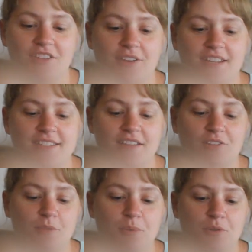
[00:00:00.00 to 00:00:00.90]
There is a
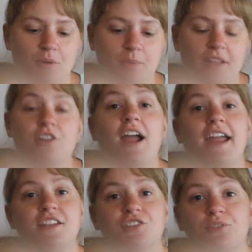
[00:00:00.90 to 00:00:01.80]
little pool one. They're
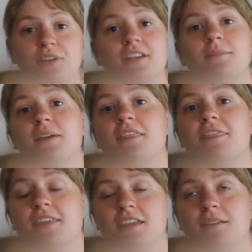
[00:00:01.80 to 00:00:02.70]
ice cream
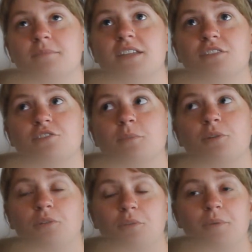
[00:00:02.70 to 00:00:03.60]
themed and there's a
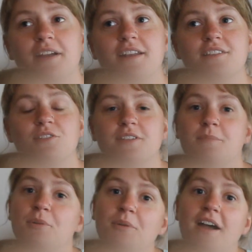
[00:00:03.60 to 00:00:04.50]
pool one and so if it's
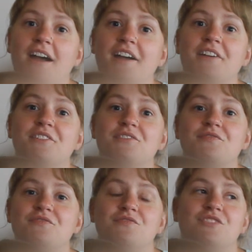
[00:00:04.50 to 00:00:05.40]
pua,
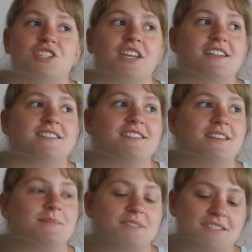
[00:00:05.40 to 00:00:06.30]
she gets
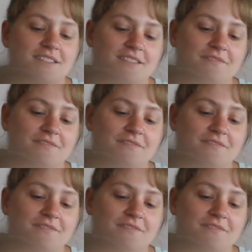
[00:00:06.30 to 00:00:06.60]
dibs.